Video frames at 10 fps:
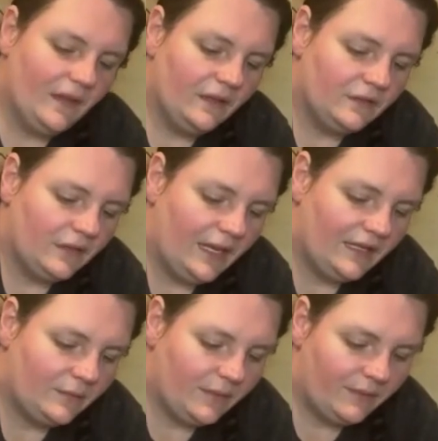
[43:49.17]
So
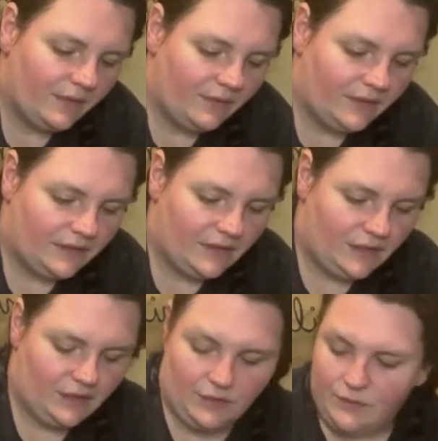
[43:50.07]
that's what we're going to
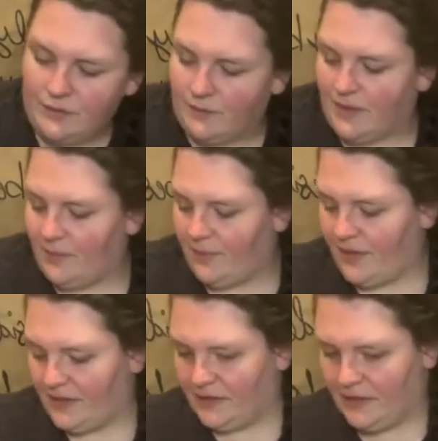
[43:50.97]
do. I'm going to
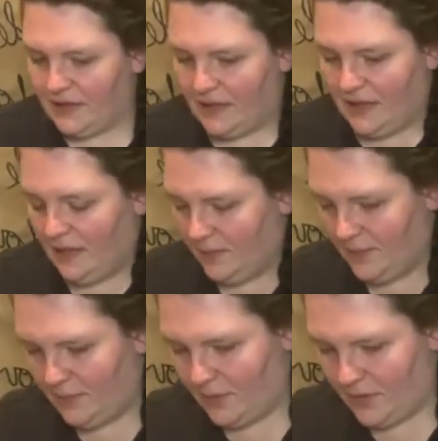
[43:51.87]
put just a little bit
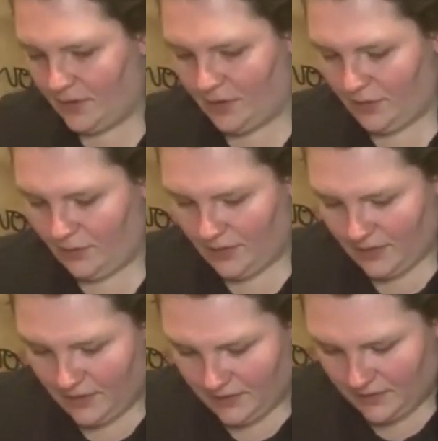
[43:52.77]
more glue on
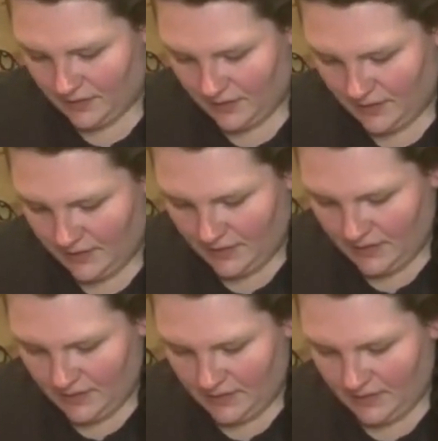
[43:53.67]
this
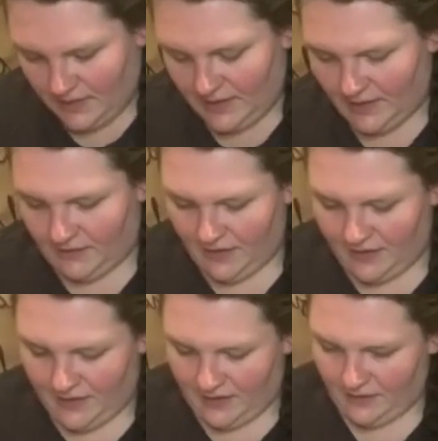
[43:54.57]
thing right
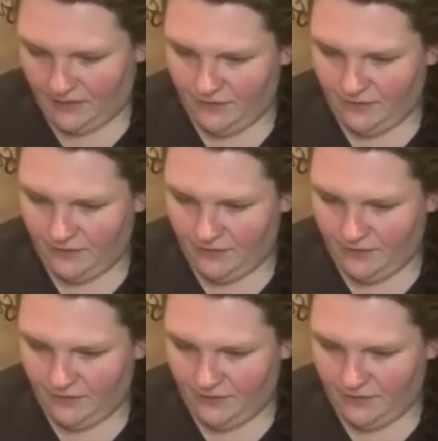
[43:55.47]
here,